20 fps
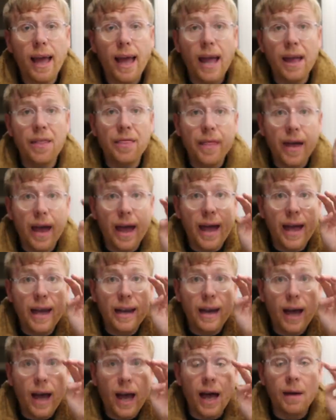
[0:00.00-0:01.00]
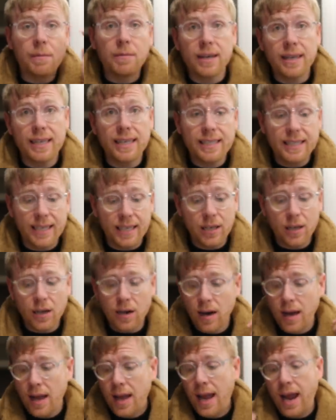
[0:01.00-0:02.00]
and then I'm gonna eat
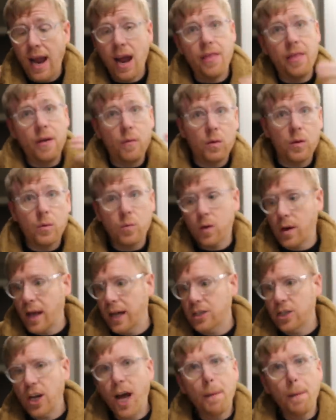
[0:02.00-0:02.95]
dinner, and then we will catch